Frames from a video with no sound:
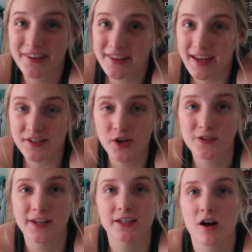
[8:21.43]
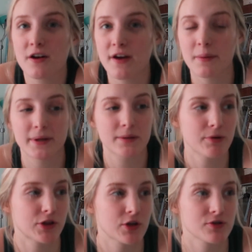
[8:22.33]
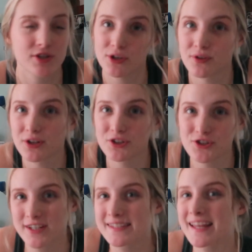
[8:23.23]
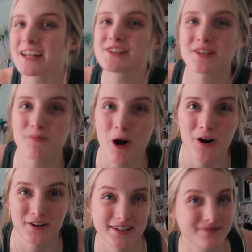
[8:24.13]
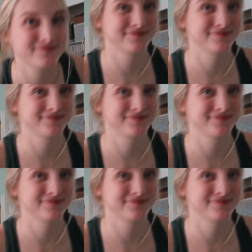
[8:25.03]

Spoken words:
now that that's all cleaned off, I'm gonna put those cute little trees that I just bought on it.